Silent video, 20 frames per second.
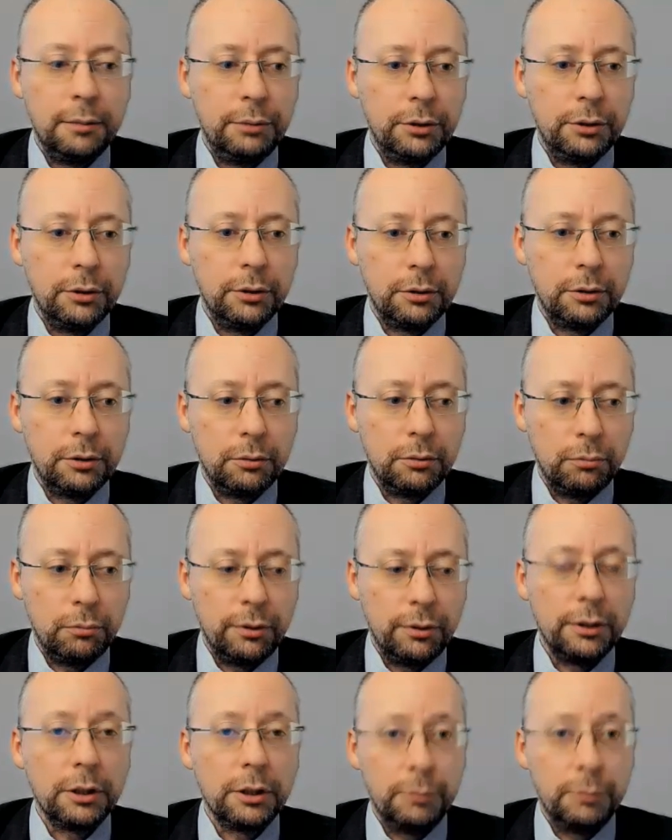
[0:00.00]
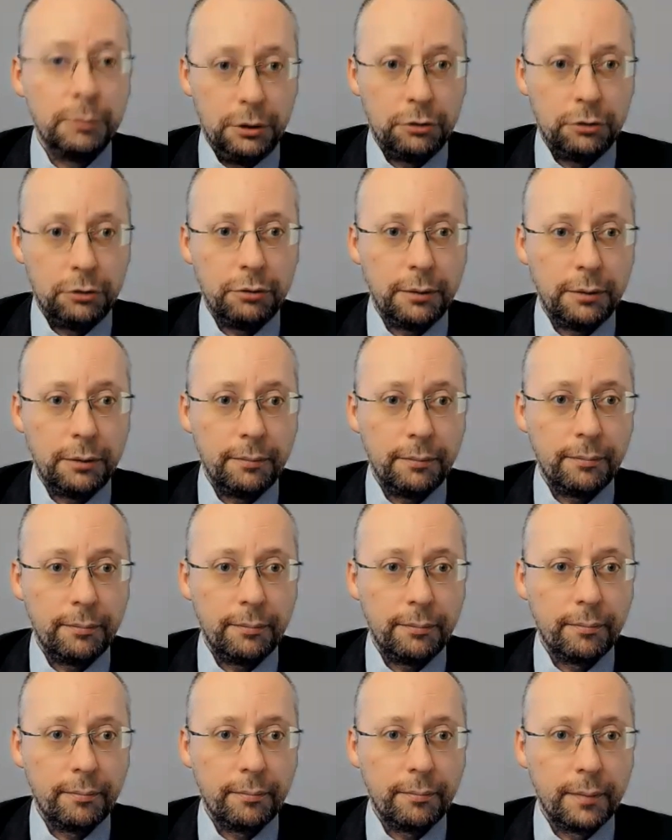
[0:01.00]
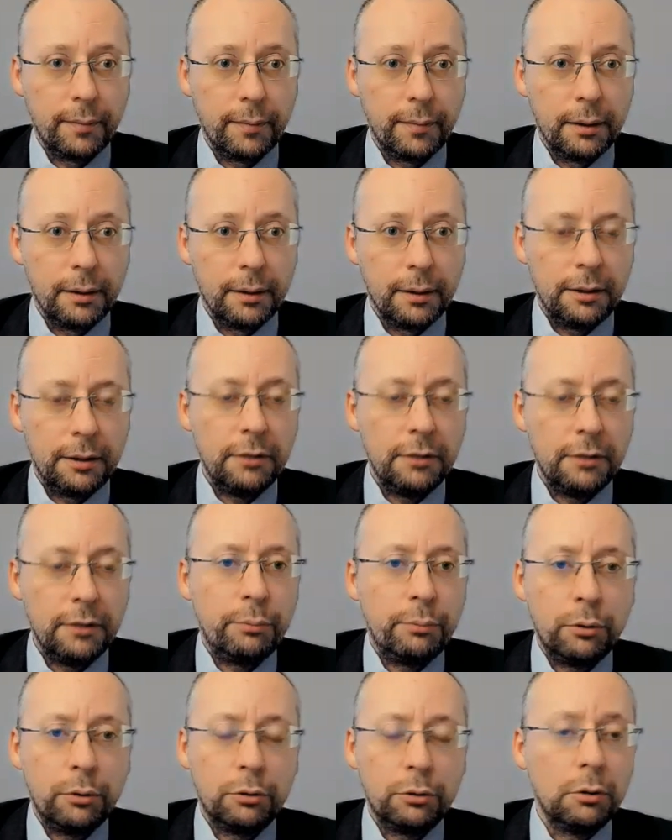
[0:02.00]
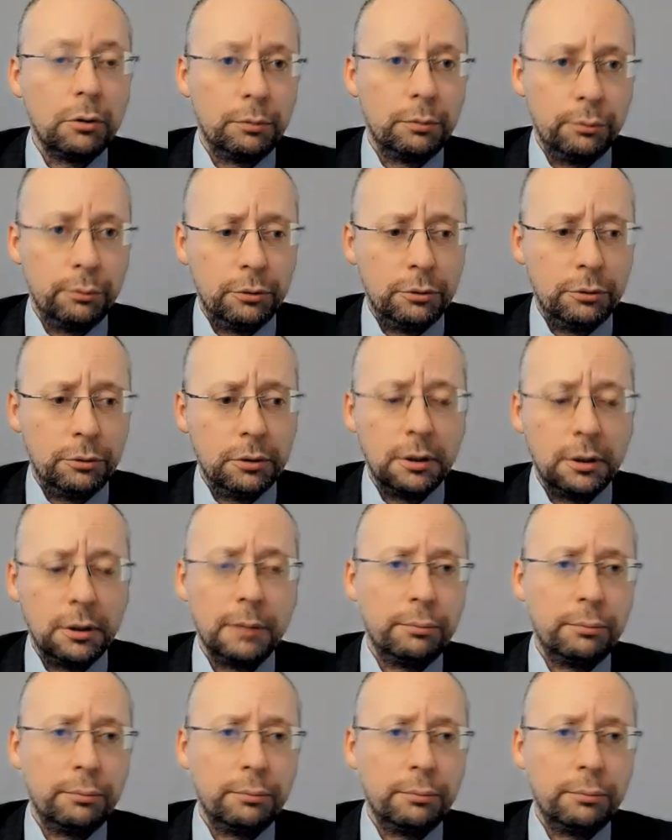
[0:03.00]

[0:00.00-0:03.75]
business within his ministry. He reports only to Putin,